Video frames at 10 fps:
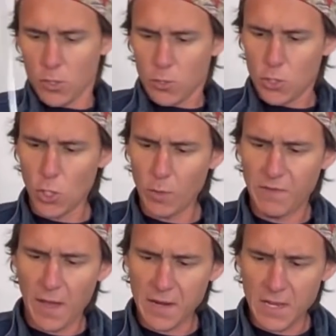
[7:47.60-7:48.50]
So we've
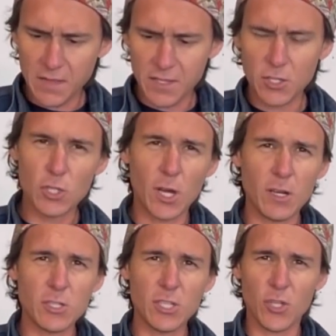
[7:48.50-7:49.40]
got an 1/8 inch
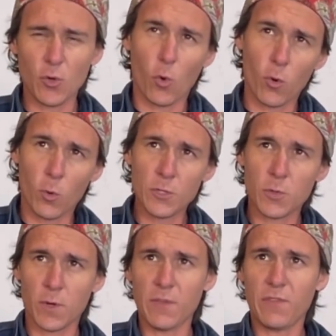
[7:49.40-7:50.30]
tungsten or
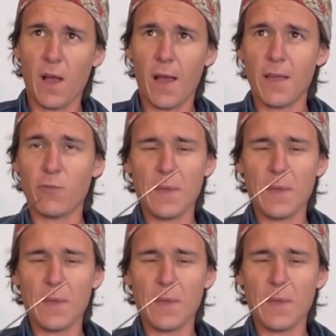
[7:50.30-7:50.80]
125.